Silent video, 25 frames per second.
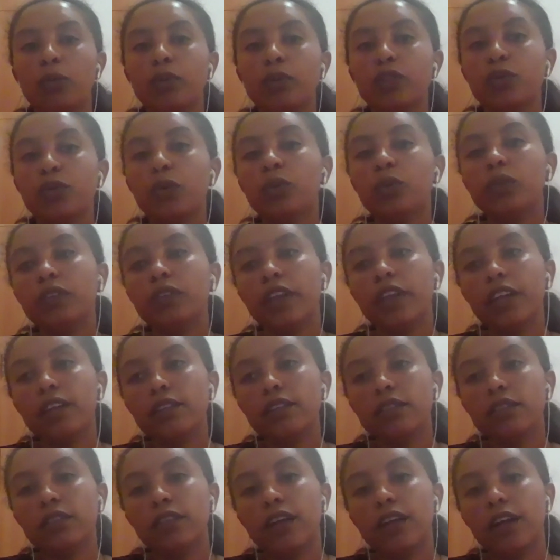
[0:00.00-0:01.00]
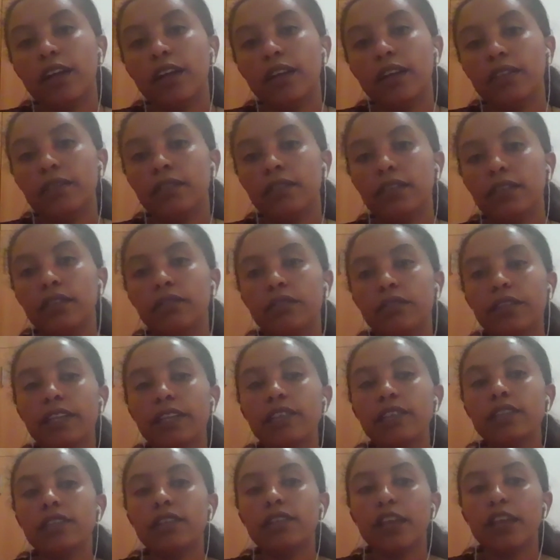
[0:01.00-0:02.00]
which contain
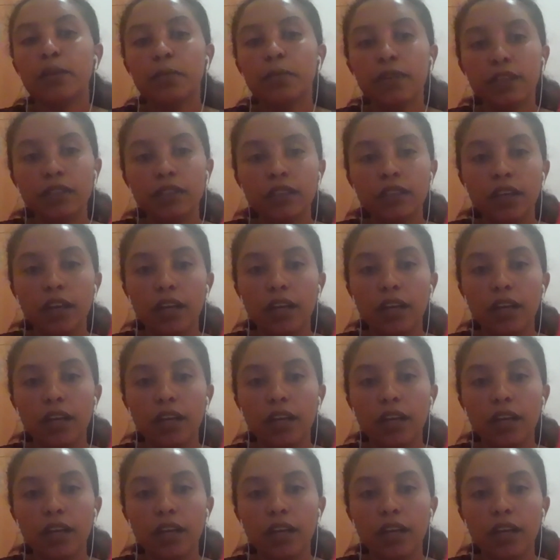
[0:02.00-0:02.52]
race level,